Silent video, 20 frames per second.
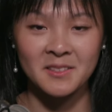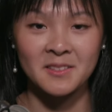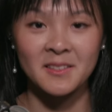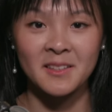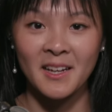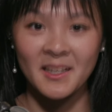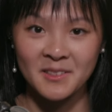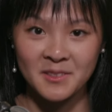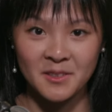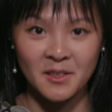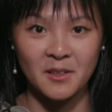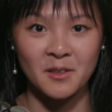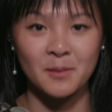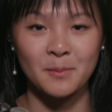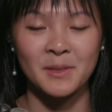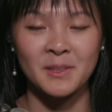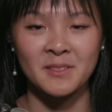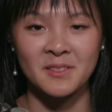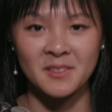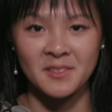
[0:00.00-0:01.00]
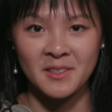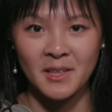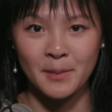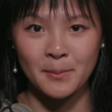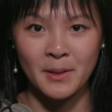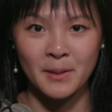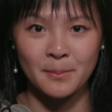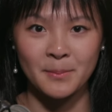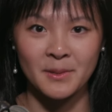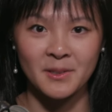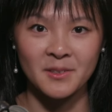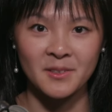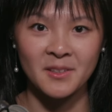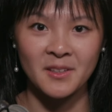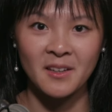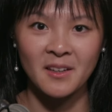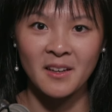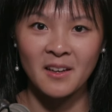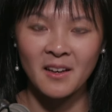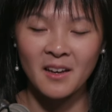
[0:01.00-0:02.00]
tax documents, estate papers,
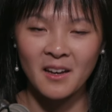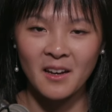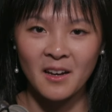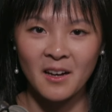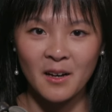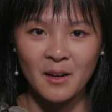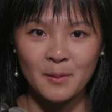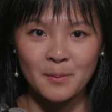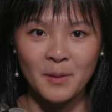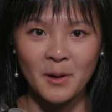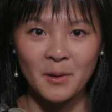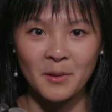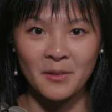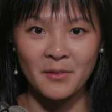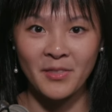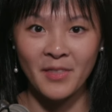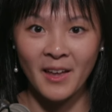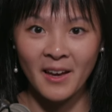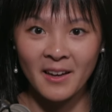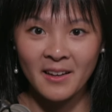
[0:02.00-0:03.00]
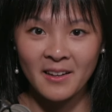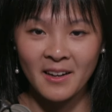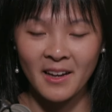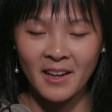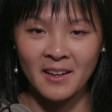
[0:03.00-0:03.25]
um, all of that.